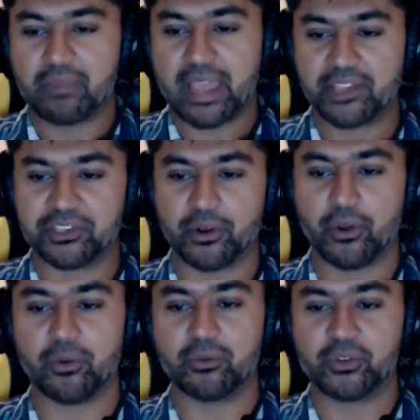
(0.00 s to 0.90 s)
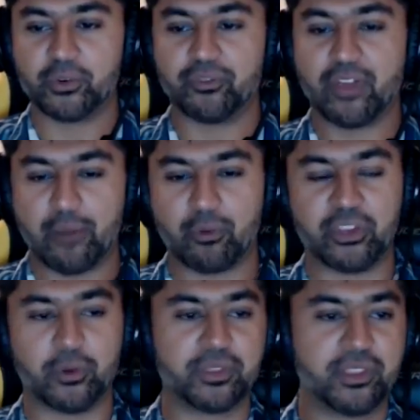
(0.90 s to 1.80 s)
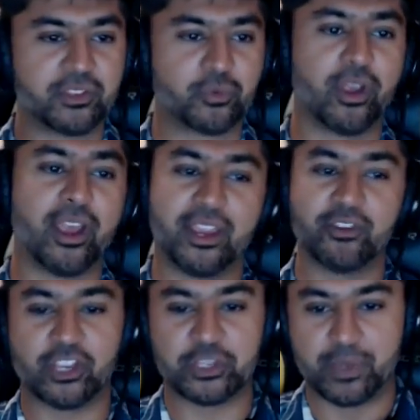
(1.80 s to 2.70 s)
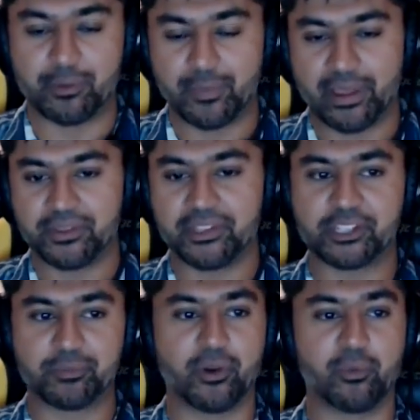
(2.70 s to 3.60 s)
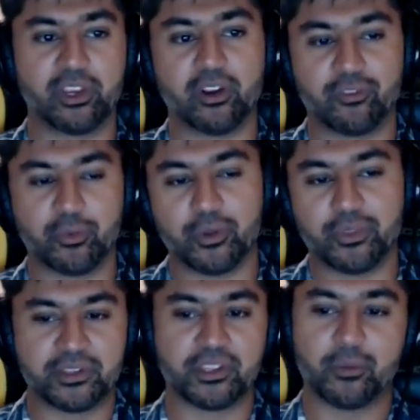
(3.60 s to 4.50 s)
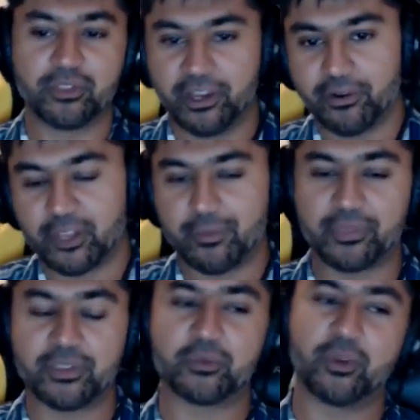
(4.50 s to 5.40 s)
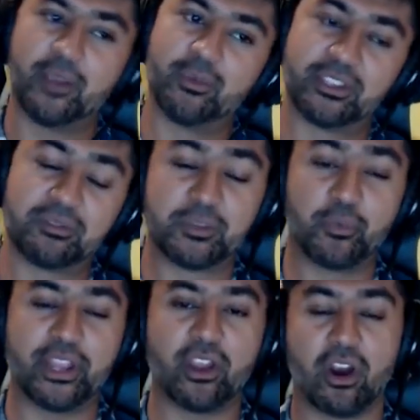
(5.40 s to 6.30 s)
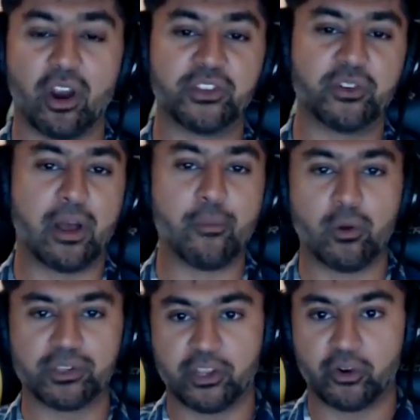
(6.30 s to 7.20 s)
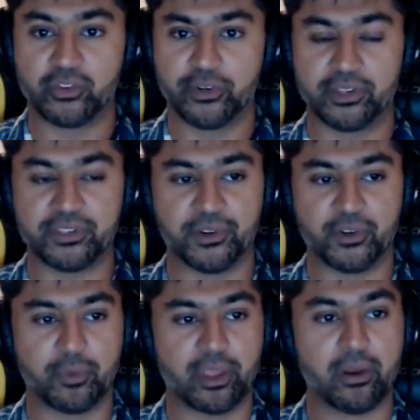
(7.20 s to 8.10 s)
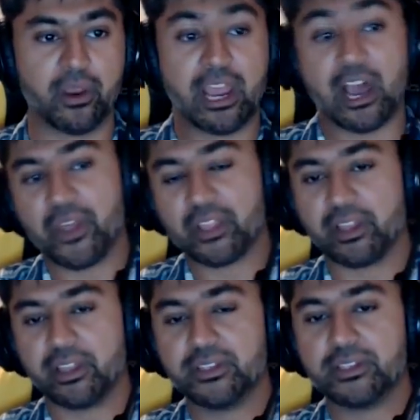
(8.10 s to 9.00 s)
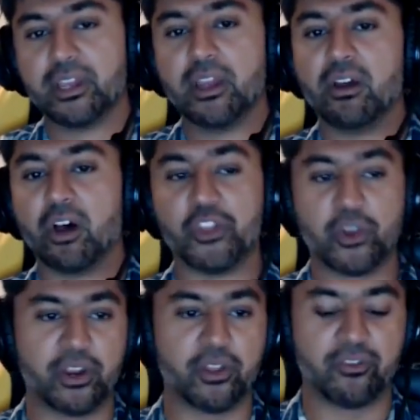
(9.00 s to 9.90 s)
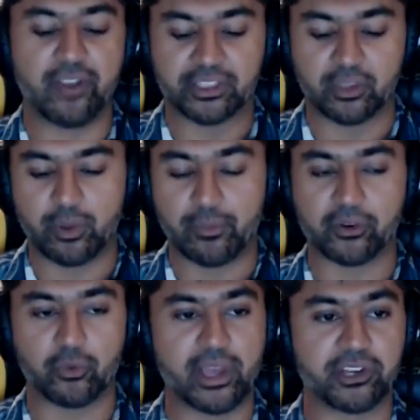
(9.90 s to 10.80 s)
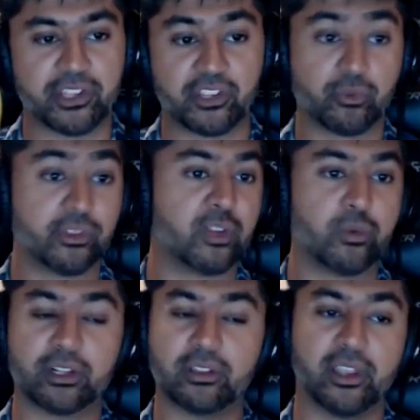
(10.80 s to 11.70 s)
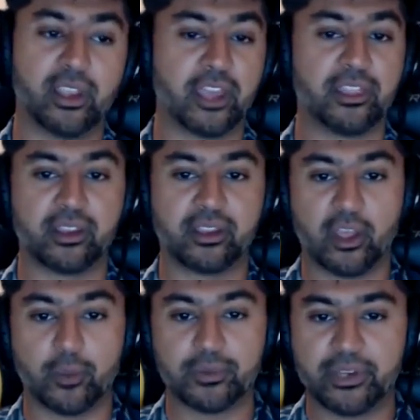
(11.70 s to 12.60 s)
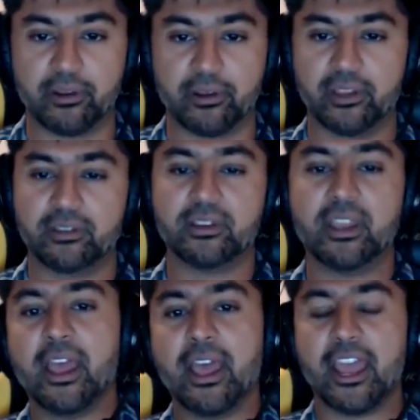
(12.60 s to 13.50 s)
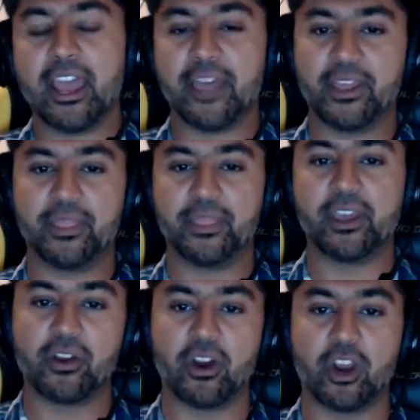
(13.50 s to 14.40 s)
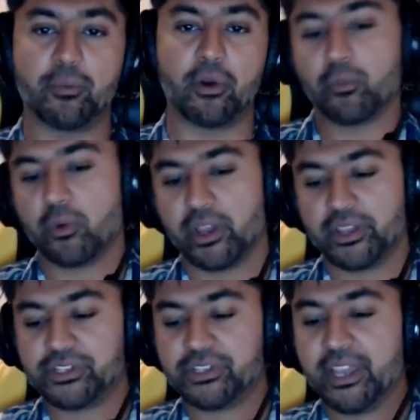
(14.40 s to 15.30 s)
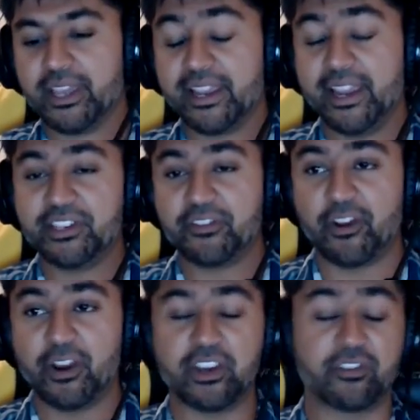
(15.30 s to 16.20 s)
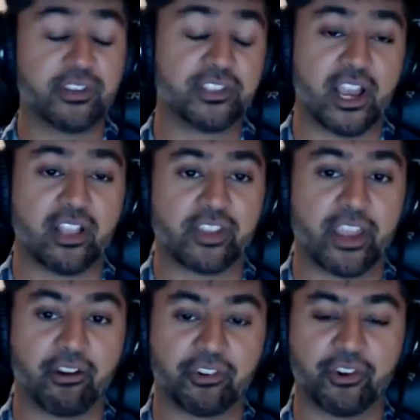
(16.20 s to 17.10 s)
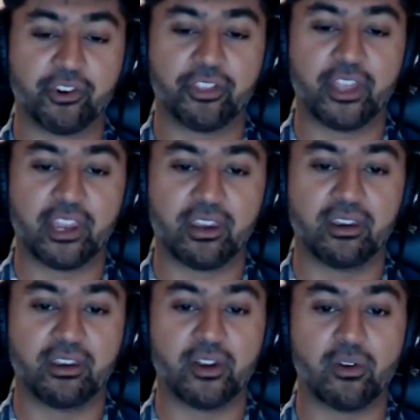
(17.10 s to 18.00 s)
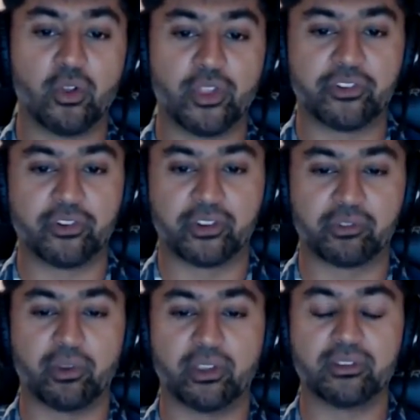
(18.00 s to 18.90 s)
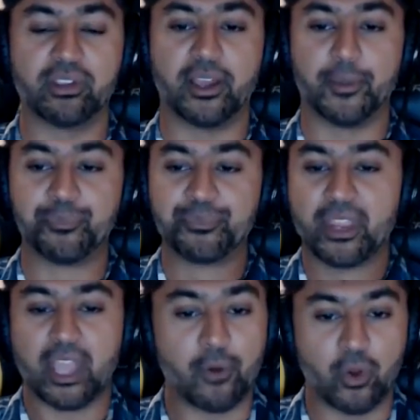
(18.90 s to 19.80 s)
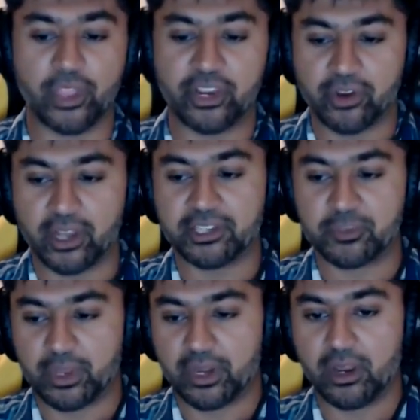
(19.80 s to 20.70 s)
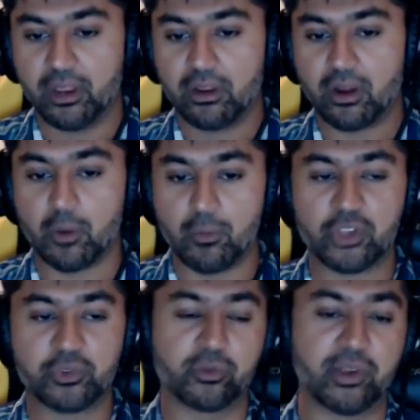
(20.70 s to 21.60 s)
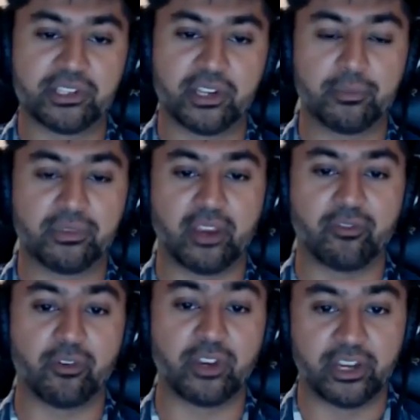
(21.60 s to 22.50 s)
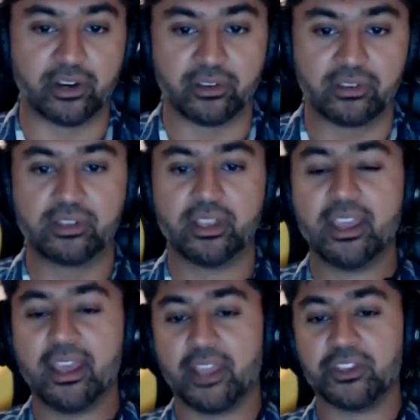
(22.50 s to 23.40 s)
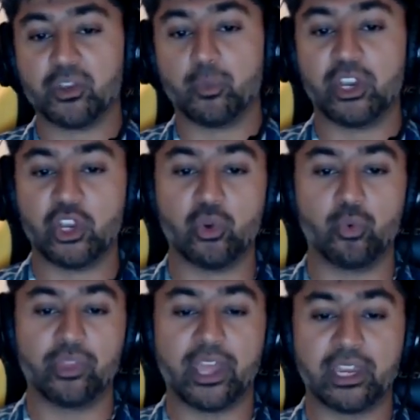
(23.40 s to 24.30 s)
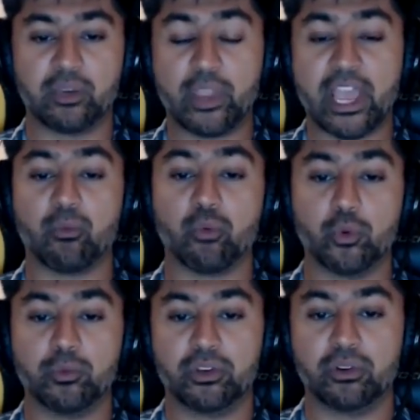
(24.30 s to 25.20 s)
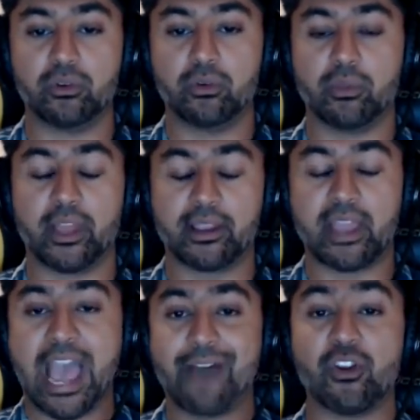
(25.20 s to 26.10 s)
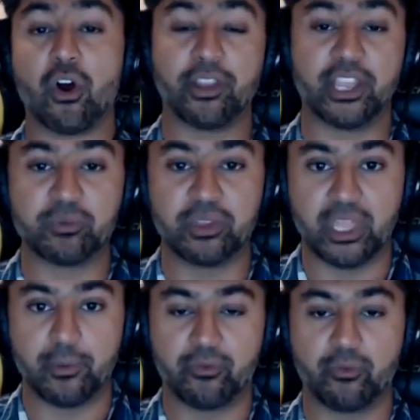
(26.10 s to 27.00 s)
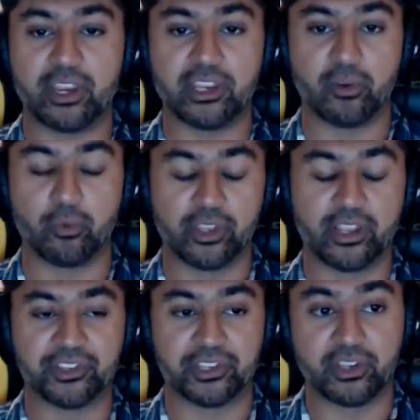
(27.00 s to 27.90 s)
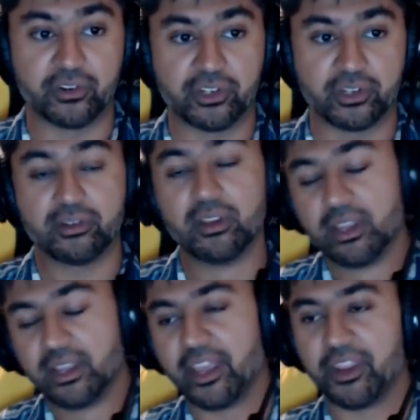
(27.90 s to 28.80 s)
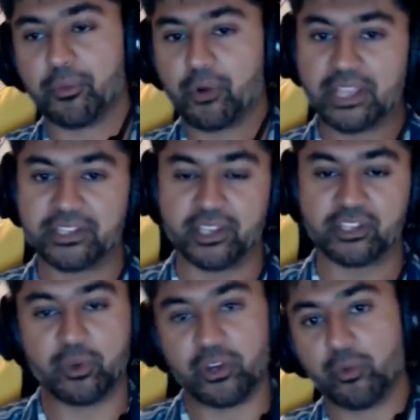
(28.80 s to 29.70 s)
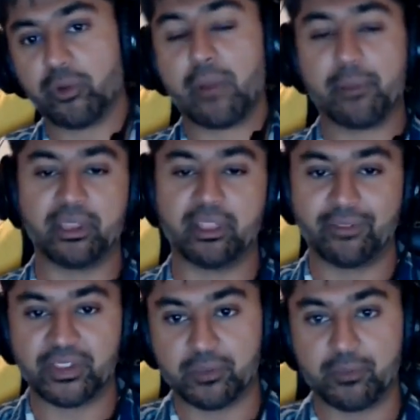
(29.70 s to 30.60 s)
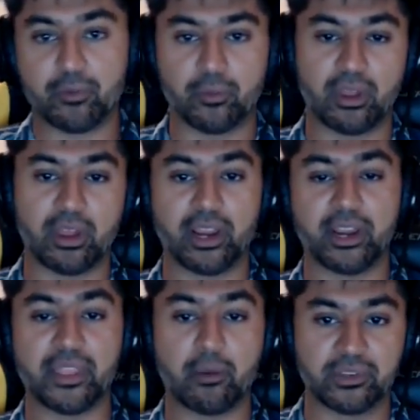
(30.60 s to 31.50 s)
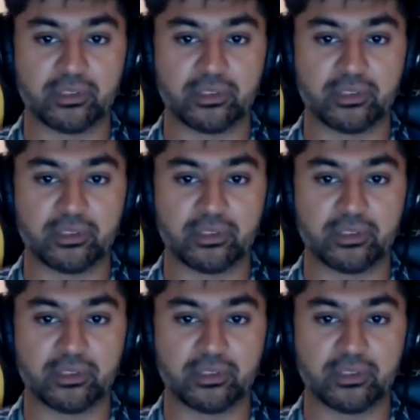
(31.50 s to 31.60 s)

has their own sort of, I would do it this way, and trust me, I'm a balance expert. If you put these numbers here, it'd come out this way, but it's pretty hard. So I'm always sort of concerned about how that lands. Although, the fact that we micropatch things really quickly, I think helps nowadays. And then the other hard part was, he's a very different style of character than, old Aatrox was. Old Aatrox has been our most requested update for years, And so we knew that we had room to like have an audience with him if we did a really good execution. And the process, we knew we might be leaving some people behind, and that